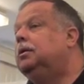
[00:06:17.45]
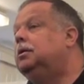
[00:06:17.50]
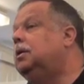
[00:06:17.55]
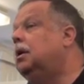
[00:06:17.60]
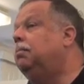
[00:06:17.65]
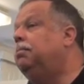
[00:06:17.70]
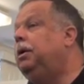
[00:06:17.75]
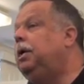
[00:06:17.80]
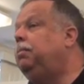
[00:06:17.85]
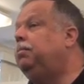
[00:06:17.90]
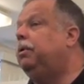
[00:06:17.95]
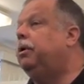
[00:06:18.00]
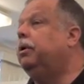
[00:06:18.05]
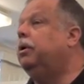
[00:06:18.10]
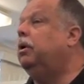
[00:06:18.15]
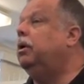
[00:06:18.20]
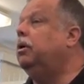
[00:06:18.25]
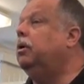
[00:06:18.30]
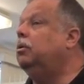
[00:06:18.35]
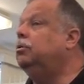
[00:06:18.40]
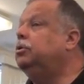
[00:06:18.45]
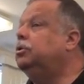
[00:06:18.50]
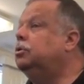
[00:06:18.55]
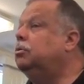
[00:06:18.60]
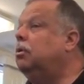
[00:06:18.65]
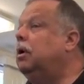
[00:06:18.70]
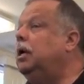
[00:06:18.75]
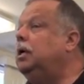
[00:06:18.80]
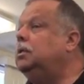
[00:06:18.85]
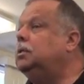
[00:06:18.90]
Some people are going to go
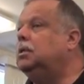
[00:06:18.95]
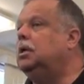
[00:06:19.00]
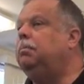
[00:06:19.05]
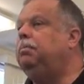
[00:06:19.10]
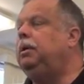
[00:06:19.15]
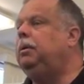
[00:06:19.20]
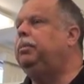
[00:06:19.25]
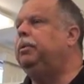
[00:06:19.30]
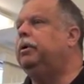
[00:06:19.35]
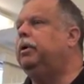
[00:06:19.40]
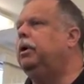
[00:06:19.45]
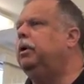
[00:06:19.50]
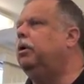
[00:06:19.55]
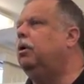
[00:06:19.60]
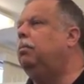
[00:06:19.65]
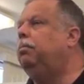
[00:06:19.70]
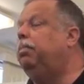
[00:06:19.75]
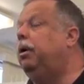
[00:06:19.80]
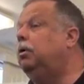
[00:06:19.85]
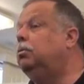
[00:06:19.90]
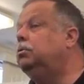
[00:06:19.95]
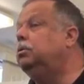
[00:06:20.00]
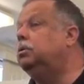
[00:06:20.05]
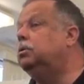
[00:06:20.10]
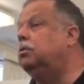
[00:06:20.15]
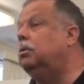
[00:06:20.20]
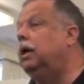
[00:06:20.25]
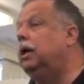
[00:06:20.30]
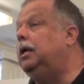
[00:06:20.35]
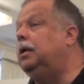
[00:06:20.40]
straight, some people are going to go bone
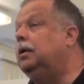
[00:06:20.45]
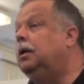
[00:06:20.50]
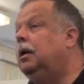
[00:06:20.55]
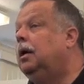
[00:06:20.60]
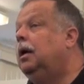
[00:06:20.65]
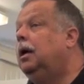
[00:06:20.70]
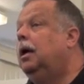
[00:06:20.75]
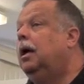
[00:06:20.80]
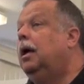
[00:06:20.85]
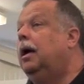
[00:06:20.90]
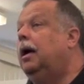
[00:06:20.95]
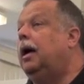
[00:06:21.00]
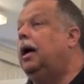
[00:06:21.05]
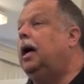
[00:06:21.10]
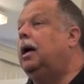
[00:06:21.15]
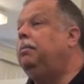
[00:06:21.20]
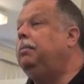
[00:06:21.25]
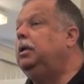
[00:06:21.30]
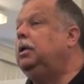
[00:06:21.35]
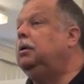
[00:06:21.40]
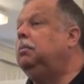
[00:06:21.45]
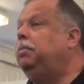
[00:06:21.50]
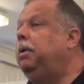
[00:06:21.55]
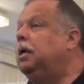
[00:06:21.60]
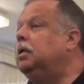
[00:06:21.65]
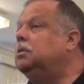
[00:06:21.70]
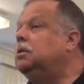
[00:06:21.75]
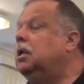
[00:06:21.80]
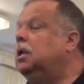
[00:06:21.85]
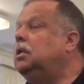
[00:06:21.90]
straight. I mean, it
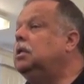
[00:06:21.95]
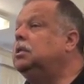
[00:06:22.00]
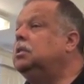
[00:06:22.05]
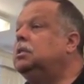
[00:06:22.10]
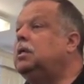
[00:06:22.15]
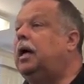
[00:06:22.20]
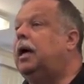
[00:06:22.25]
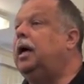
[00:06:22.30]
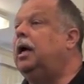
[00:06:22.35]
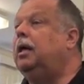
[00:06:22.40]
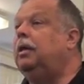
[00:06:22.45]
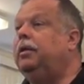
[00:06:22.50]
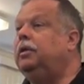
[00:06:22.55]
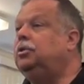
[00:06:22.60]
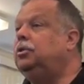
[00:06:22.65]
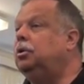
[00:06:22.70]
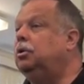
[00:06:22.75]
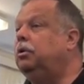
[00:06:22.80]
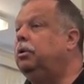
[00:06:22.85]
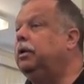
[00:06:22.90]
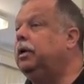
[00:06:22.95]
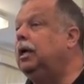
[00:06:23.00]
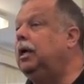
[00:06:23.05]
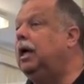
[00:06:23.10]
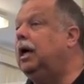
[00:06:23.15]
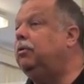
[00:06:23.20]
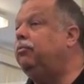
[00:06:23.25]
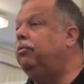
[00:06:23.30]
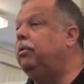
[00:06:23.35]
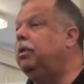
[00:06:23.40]
depends on the style that you're
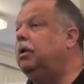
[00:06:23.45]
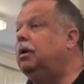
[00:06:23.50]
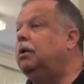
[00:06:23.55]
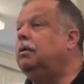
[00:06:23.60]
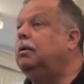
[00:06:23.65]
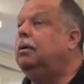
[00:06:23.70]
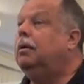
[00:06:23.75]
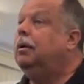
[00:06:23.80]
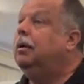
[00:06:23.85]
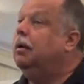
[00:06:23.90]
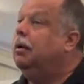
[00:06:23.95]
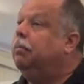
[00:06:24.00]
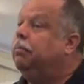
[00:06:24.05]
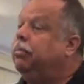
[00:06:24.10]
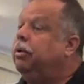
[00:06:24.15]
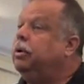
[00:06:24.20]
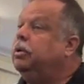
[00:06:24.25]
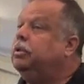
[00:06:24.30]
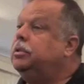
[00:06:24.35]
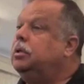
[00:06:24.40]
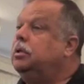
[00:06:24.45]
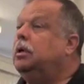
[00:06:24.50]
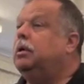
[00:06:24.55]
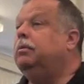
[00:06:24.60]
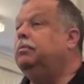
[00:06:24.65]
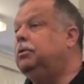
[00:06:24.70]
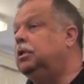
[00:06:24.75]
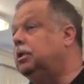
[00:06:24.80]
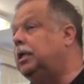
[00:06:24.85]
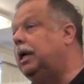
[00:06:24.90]
looking at for the person,
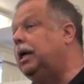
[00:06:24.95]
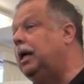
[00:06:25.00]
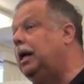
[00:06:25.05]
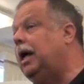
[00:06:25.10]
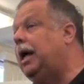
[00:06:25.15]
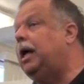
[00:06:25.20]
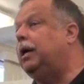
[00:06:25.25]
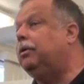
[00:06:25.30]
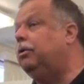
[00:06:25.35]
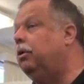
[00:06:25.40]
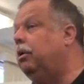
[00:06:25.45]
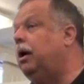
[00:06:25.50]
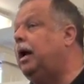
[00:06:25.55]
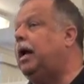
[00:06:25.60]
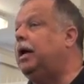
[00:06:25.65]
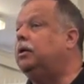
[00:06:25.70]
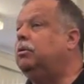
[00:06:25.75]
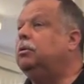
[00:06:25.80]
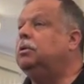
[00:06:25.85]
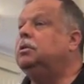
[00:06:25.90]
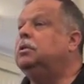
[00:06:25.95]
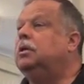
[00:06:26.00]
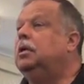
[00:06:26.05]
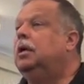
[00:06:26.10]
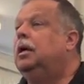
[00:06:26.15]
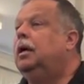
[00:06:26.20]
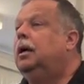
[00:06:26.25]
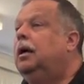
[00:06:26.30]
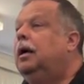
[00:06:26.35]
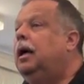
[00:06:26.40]
just like an actor or actress
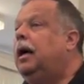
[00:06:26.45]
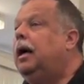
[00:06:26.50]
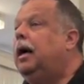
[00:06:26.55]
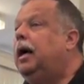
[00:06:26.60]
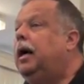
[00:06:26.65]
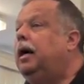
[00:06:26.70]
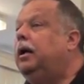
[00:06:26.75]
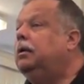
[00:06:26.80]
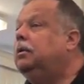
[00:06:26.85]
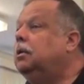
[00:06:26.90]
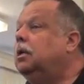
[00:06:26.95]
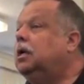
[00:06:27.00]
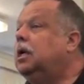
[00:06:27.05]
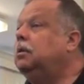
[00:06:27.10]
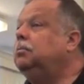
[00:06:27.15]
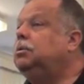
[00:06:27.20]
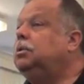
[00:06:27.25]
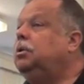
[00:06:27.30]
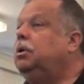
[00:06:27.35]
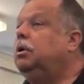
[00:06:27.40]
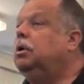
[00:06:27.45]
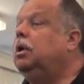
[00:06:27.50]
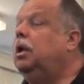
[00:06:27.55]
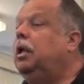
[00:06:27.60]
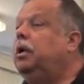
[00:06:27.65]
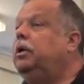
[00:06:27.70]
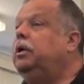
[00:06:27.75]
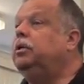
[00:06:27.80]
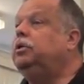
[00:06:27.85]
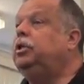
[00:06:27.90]
that comes to
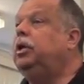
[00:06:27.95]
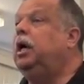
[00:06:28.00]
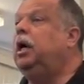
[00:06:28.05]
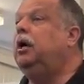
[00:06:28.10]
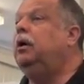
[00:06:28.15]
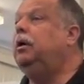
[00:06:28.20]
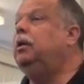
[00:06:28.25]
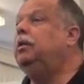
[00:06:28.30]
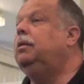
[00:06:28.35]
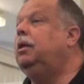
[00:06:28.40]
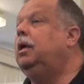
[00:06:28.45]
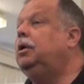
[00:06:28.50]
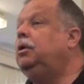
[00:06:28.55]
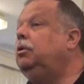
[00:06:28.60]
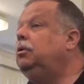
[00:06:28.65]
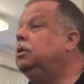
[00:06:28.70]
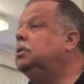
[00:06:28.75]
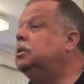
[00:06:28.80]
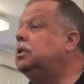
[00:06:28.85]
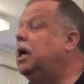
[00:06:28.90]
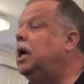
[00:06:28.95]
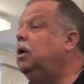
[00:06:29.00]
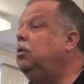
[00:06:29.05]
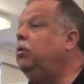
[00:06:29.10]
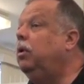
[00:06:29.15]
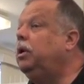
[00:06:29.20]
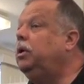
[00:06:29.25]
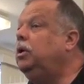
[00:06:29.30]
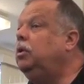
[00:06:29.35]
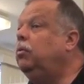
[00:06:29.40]
your chair, and then you
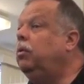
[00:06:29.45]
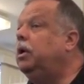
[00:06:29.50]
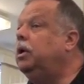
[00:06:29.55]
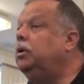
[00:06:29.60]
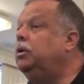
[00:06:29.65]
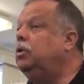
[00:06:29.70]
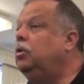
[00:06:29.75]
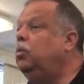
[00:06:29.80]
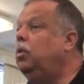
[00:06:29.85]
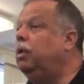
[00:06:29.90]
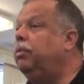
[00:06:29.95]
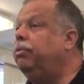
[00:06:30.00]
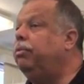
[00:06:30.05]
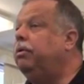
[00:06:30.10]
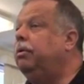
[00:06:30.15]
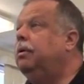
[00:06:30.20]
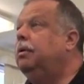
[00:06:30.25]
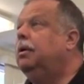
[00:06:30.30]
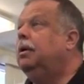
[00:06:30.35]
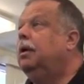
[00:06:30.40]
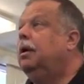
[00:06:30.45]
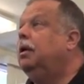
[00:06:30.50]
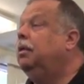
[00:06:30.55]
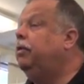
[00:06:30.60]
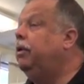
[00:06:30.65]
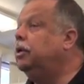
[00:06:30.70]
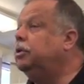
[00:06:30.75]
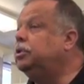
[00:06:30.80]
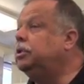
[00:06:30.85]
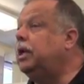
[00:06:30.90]
decide what you want to do with
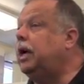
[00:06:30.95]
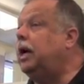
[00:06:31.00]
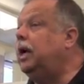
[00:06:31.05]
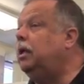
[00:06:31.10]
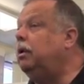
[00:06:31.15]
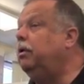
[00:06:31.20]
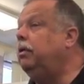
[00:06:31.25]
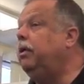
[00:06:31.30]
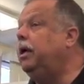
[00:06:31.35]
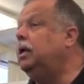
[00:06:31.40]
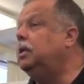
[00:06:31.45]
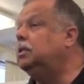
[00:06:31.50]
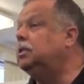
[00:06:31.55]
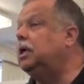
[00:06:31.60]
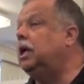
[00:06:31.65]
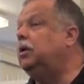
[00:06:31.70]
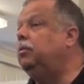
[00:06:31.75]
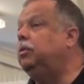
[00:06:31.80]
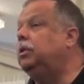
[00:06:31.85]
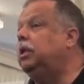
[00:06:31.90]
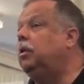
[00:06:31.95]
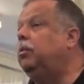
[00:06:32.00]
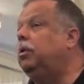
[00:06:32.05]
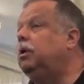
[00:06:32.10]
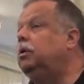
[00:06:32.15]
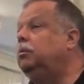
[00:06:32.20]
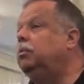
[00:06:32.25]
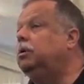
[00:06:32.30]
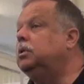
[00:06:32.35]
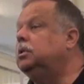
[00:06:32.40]
their style, or they decide what they
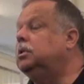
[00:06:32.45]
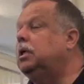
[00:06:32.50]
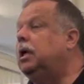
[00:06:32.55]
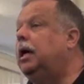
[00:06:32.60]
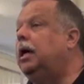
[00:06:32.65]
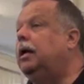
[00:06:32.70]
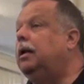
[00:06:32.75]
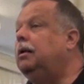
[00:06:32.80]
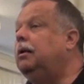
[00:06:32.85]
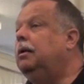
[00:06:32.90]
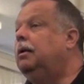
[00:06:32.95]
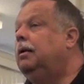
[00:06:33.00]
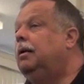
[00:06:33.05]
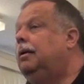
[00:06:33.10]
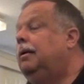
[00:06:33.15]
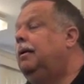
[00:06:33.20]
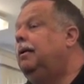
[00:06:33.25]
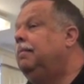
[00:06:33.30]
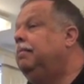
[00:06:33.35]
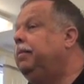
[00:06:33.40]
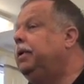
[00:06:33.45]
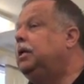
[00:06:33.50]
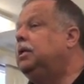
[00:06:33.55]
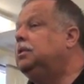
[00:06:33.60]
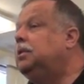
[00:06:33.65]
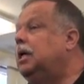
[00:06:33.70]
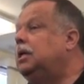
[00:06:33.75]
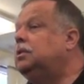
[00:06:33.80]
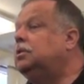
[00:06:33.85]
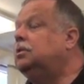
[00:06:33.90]
want to do with the style,
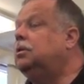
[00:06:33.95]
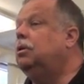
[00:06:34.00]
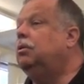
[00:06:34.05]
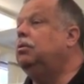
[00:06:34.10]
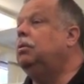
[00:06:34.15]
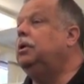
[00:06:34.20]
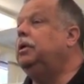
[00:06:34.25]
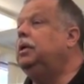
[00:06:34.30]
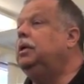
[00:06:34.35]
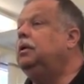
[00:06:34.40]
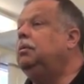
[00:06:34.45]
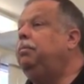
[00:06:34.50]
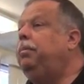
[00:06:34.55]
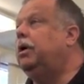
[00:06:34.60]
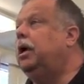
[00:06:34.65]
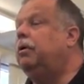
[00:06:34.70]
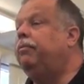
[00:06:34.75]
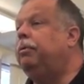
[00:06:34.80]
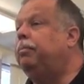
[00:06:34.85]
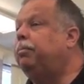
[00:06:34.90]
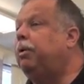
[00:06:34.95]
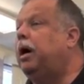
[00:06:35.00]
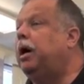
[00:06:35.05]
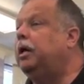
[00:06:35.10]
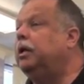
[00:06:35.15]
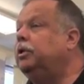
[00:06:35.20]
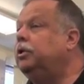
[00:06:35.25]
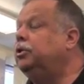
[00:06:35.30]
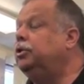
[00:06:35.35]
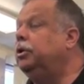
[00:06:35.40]
because that's totally independent of the
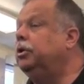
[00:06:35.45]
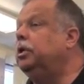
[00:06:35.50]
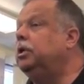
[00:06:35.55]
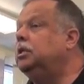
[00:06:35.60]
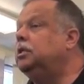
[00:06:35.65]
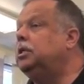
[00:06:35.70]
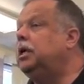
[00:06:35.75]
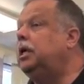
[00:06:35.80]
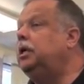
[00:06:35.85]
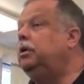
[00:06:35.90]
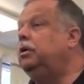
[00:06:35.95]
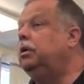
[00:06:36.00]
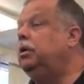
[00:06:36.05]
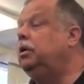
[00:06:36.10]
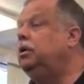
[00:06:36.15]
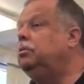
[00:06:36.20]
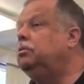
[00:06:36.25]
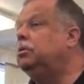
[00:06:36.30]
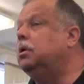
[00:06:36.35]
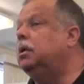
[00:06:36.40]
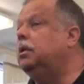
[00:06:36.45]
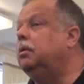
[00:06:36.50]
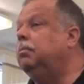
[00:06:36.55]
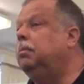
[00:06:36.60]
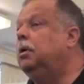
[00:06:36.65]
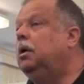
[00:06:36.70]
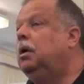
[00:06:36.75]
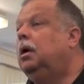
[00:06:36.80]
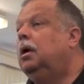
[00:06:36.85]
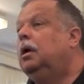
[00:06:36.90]
product that you're going to decide you're going to use on them.